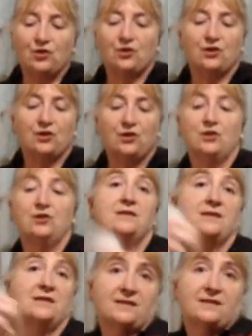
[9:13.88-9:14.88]
you could
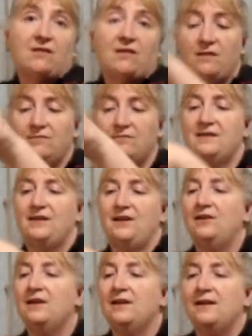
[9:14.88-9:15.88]
lose the style
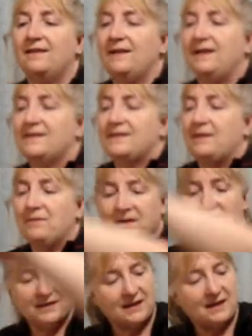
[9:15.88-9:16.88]
so that's
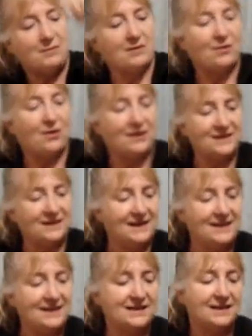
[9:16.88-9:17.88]
something to keep in mind at
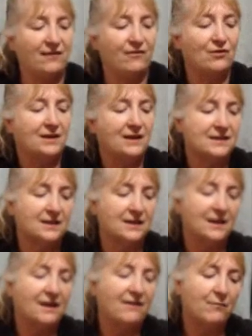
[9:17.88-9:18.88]
least that if you need to
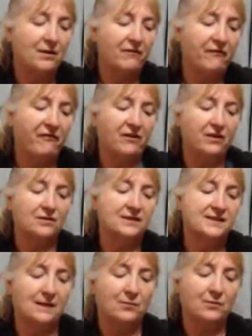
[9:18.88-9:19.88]
leave a bit of fill
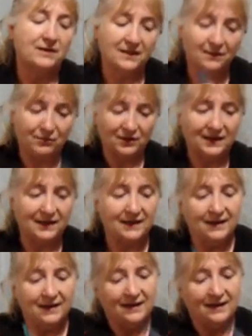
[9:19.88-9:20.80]
somewhere deliberately